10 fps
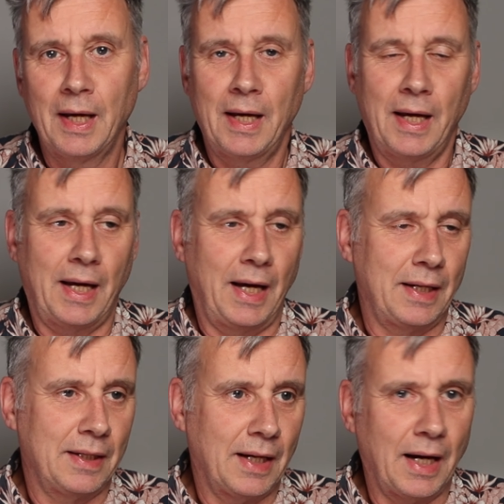
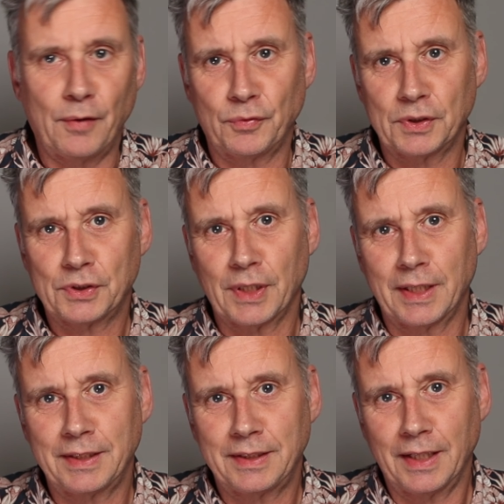And I haven't
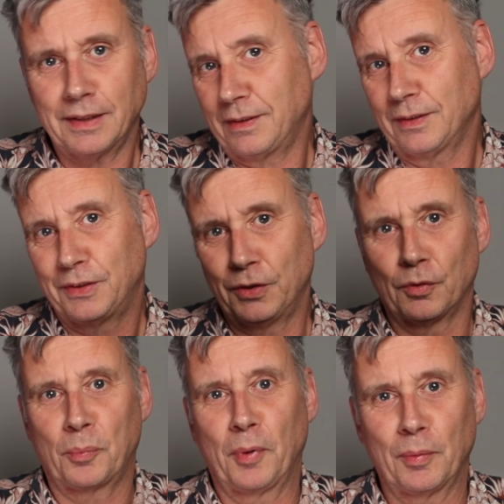decided yet. You
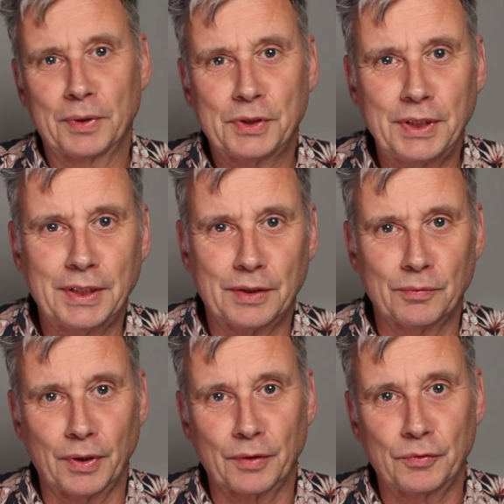will probably see it in
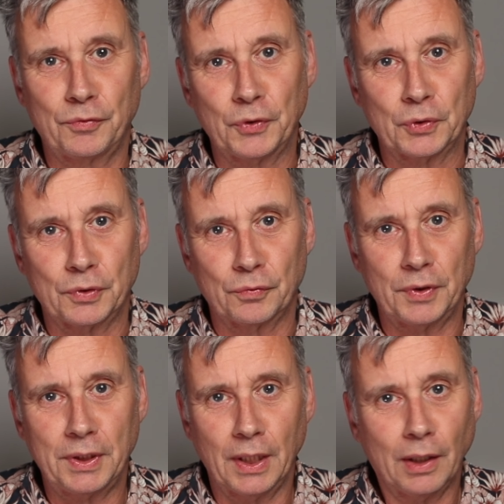one of the future
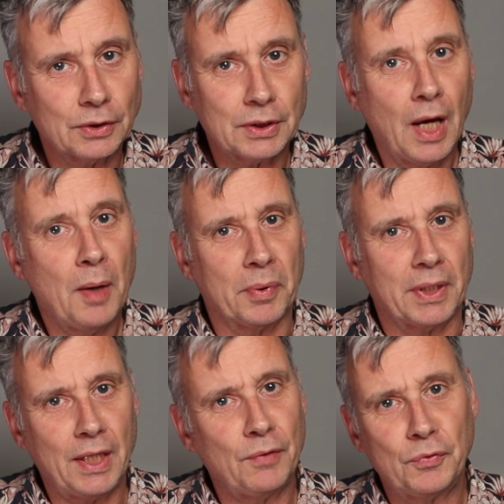videos,
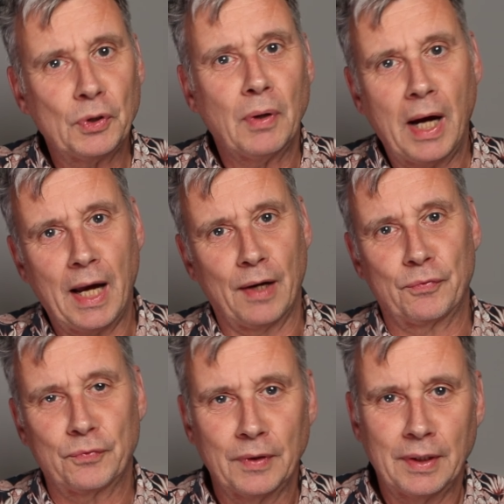but if you
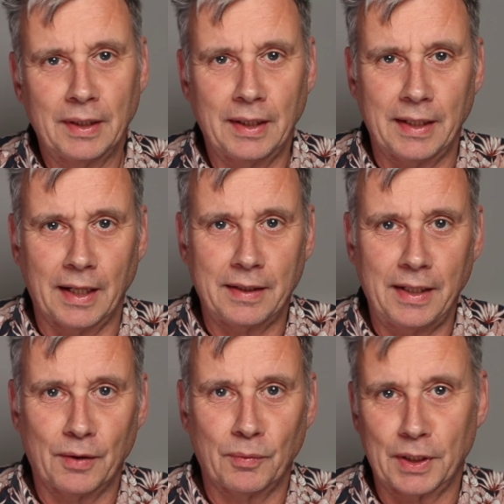have an
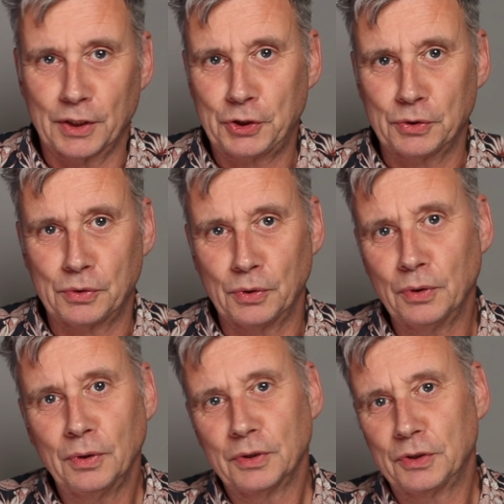idea what I should
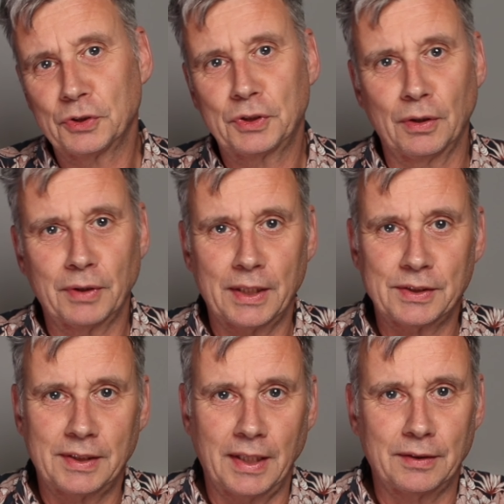do, just don't
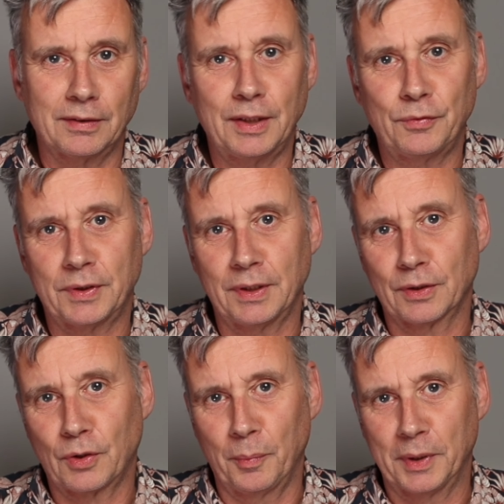hesitate to leave it in
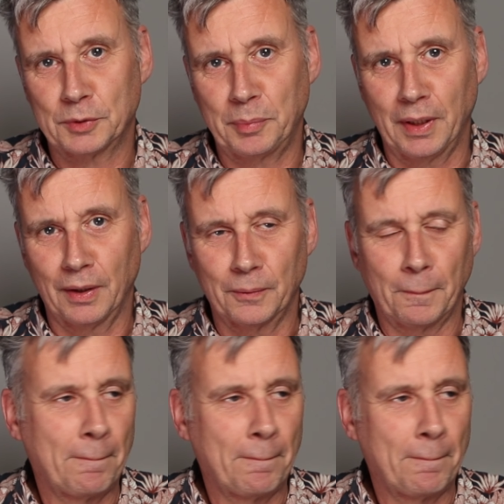the comments below.